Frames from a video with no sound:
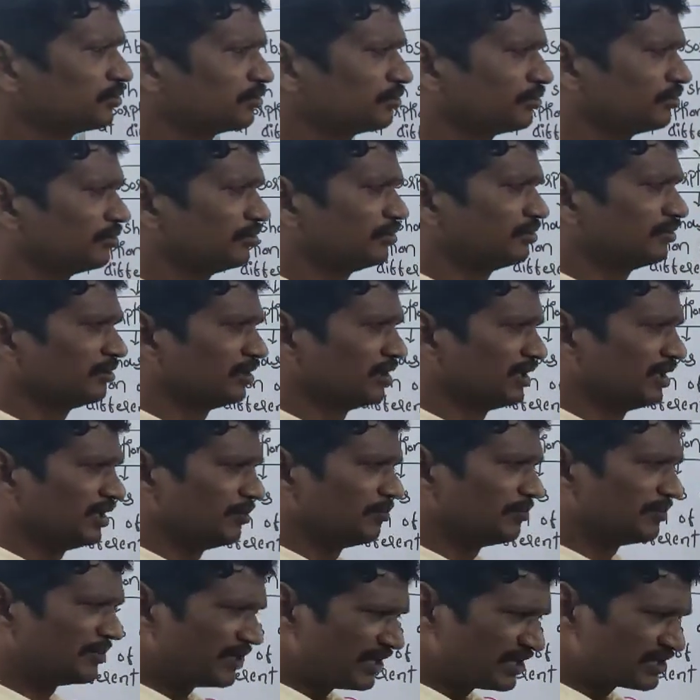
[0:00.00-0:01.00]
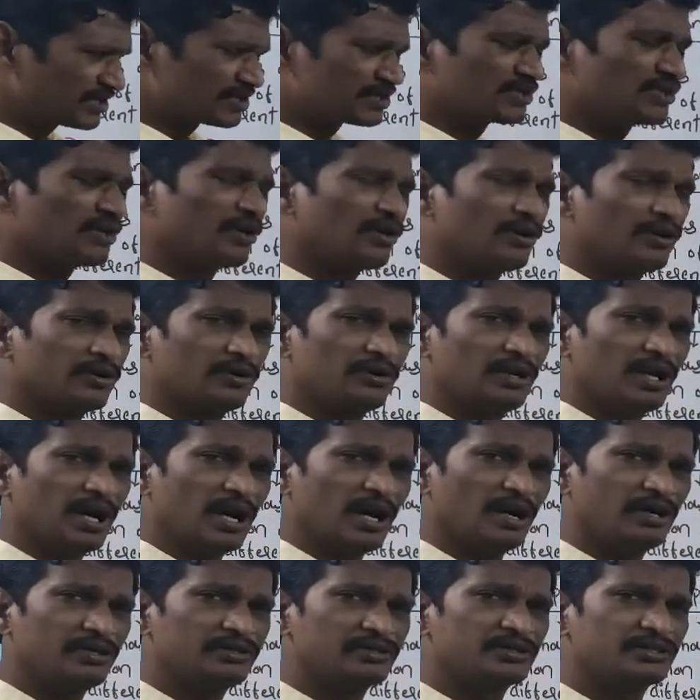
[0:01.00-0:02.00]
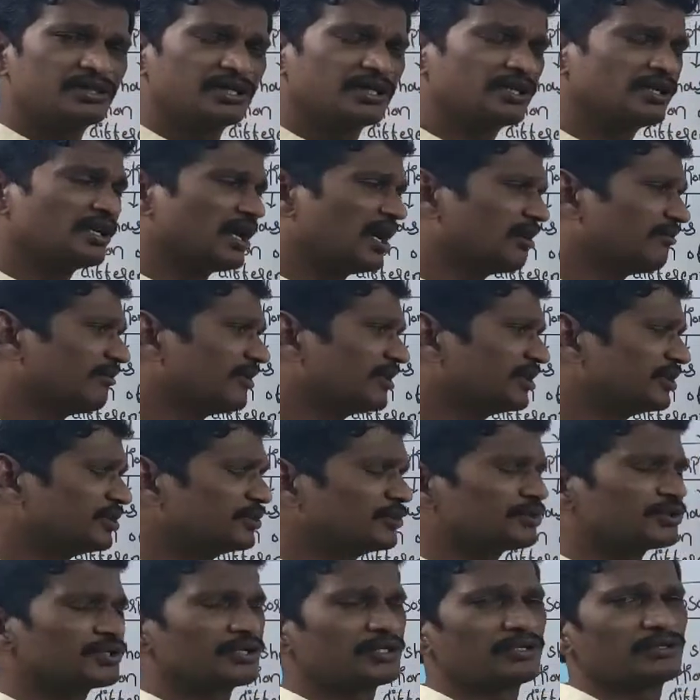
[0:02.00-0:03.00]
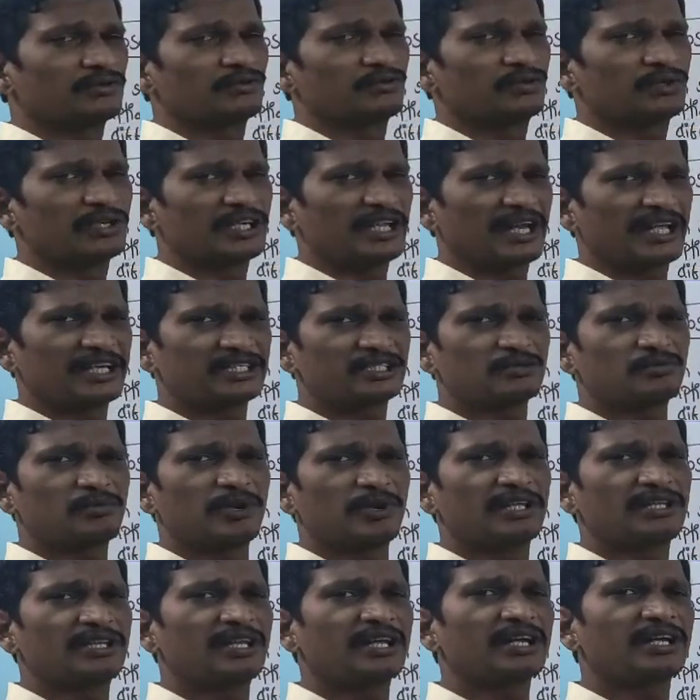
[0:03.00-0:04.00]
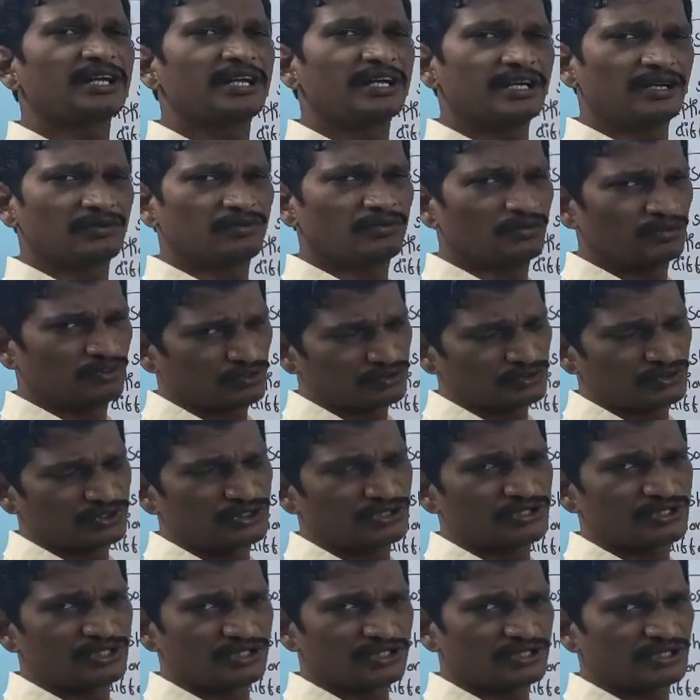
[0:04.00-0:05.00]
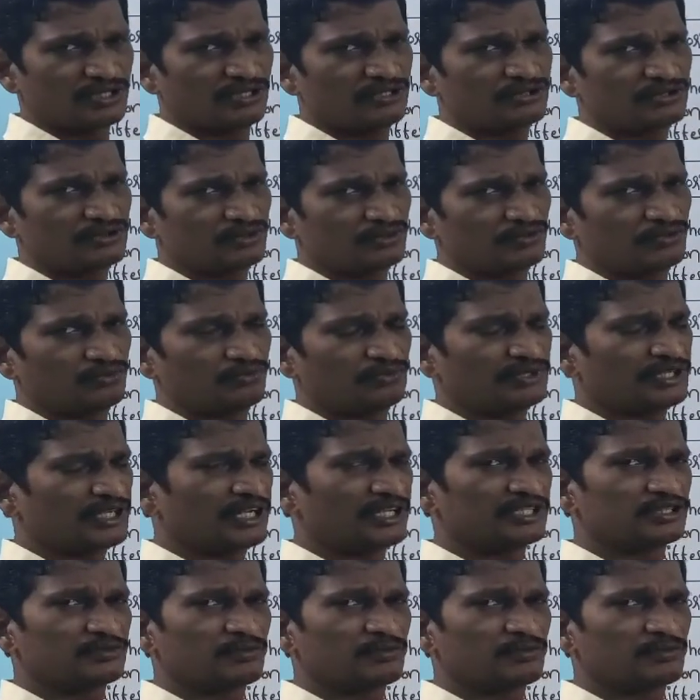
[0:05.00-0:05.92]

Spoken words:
So based on oxygen evolution, we can explain the rate of photosynthesis also.